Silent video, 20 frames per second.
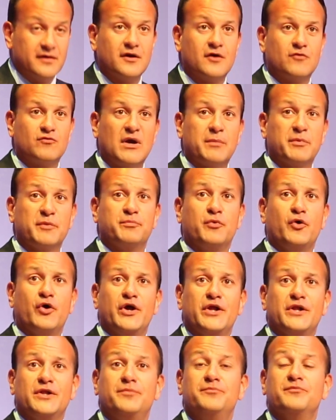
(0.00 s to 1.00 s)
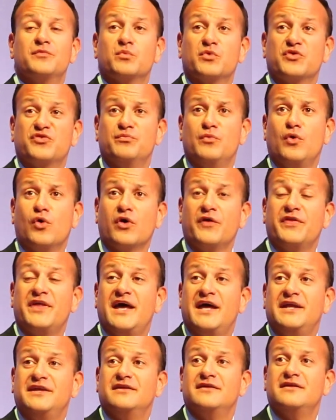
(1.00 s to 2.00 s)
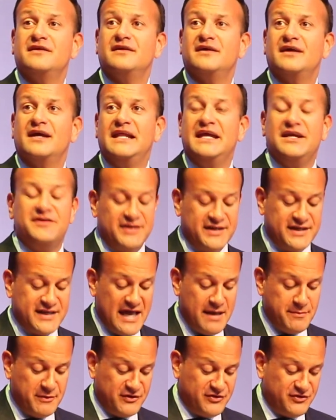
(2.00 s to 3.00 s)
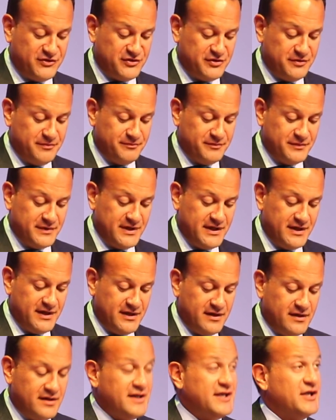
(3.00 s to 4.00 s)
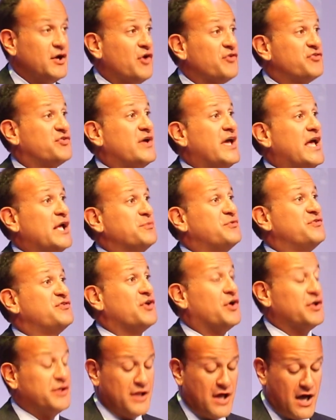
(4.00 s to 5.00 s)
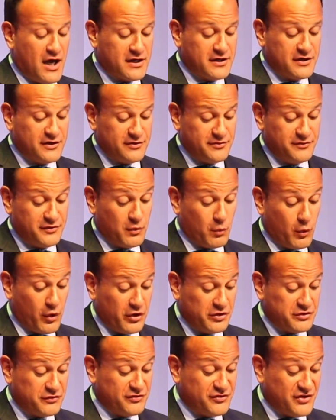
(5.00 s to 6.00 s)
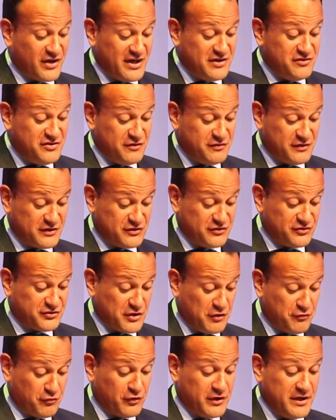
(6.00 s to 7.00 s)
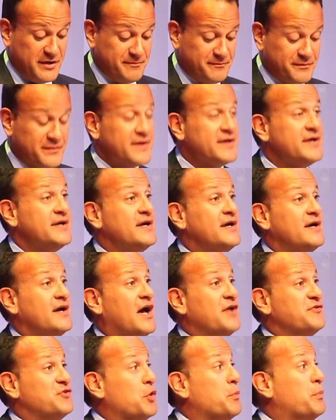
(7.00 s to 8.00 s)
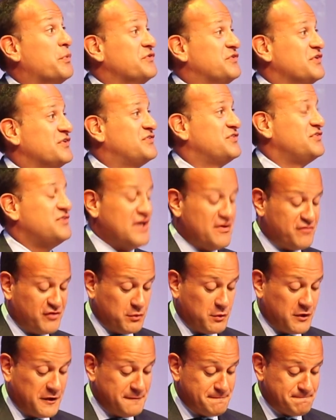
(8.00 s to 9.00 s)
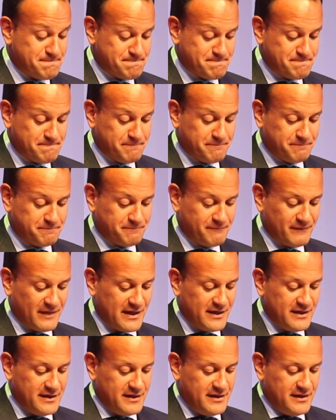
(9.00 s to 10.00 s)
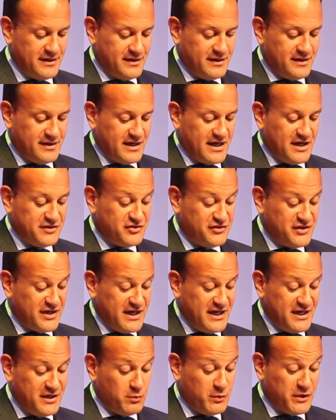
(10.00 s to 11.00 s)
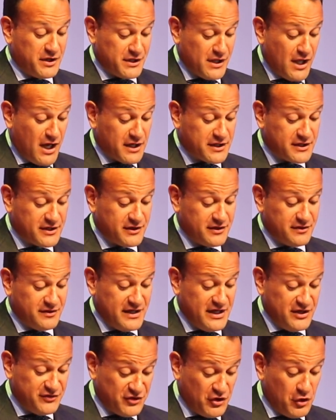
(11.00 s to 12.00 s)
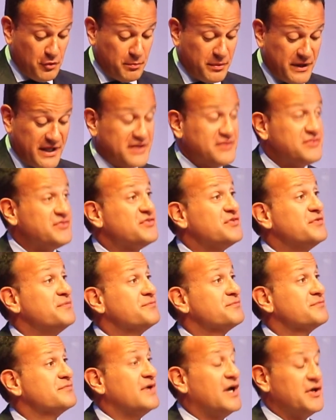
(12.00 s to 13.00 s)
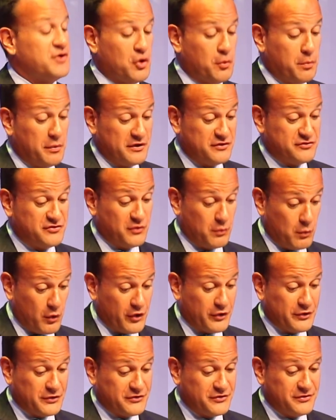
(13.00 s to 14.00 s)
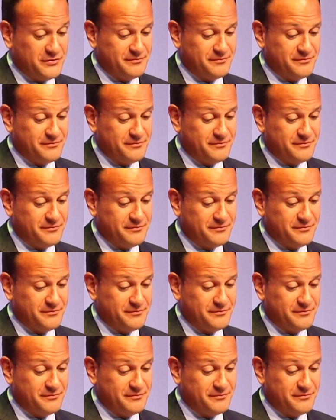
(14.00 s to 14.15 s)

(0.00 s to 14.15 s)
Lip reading: Robert Boyle was more than a leading chemist. He also helped to unlock the world of scientific discovery and opened it to everyone. And today we unlock his home place and open it to the world.